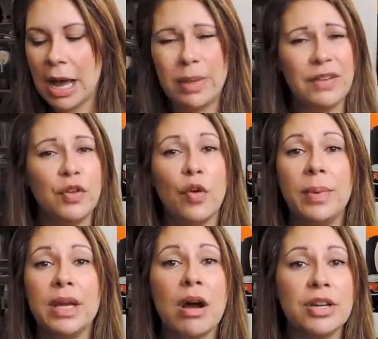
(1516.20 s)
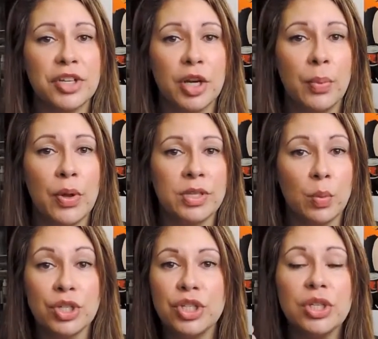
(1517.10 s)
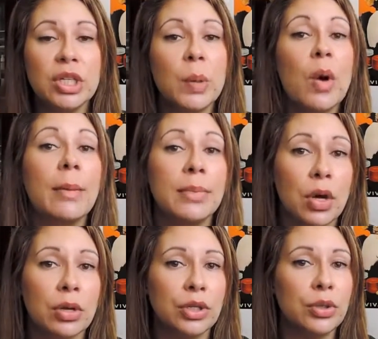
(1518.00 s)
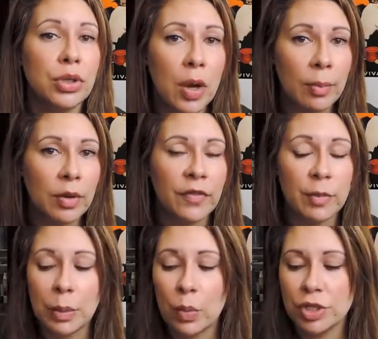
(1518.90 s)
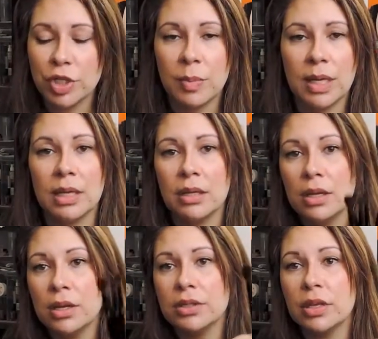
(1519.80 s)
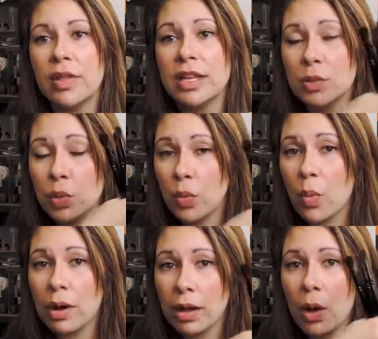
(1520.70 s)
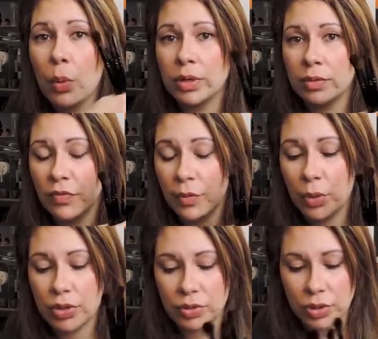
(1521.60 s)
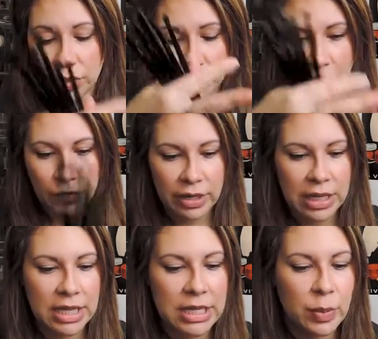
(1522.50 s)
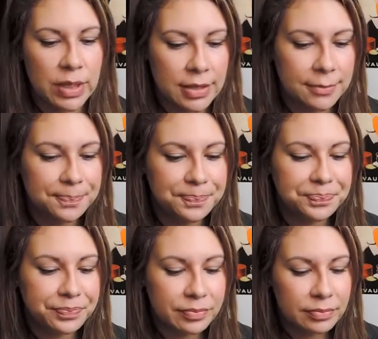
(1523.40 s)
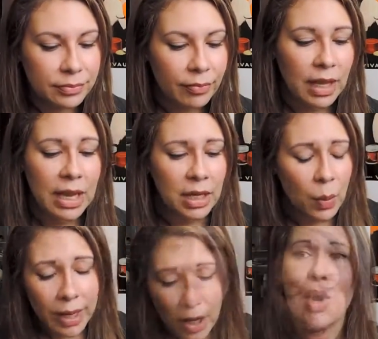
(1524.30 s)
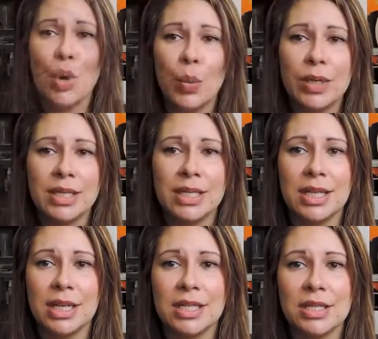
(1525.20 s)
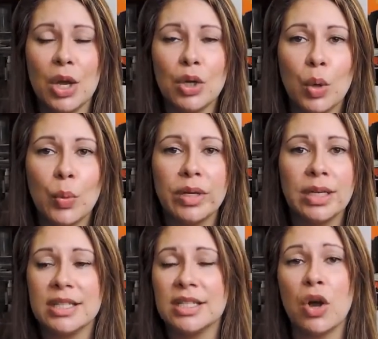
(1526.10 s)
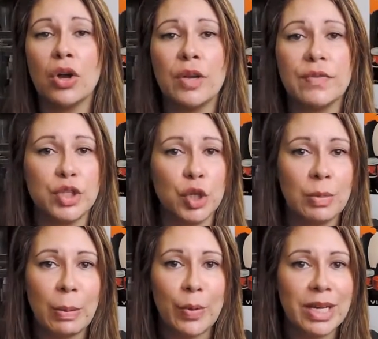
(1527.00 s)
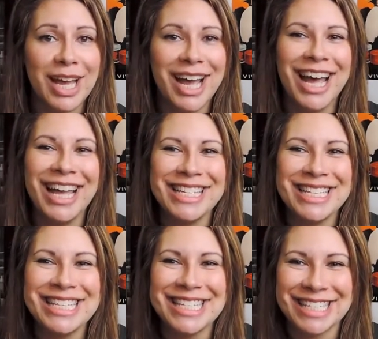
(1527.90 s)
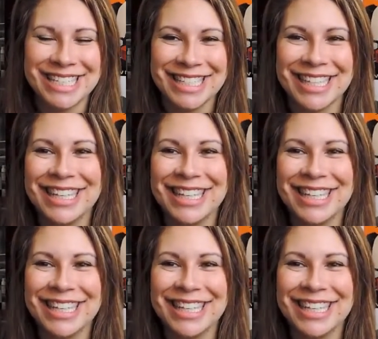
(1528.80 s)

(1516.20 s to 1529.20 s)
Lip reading: And if you're a big eyeshadow person, which I'm not. I'm not if you've been watching me. So that's for why I wouldn't, for personally, use to go for any of these ones. Anyway, long-winded. It's so long-winded. It's gone over 2 memory cards.